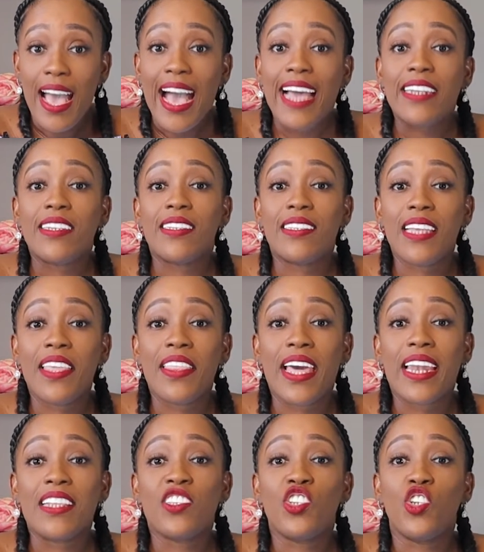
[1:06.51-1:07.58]
and to say
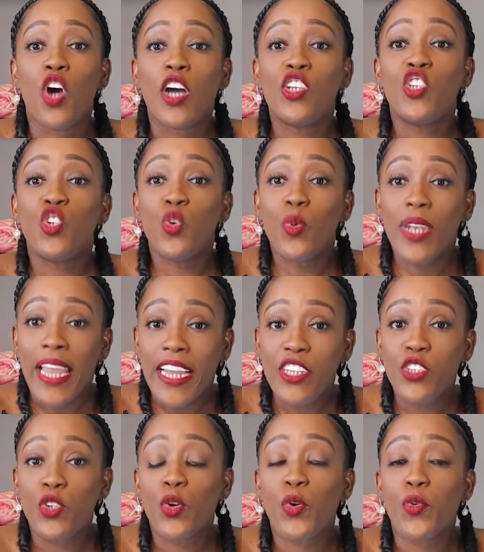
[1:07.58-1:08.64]
that it's not too
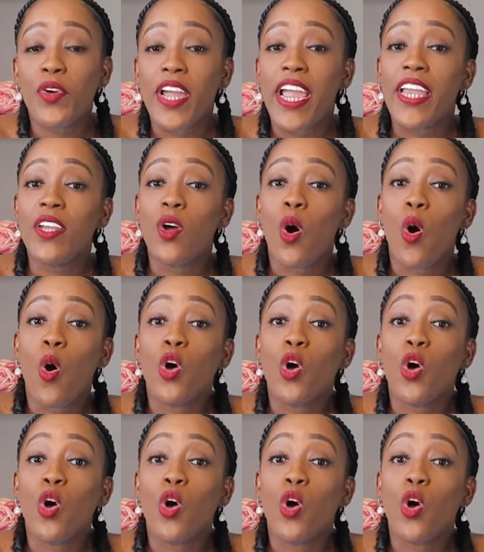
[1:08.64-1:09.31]
late to create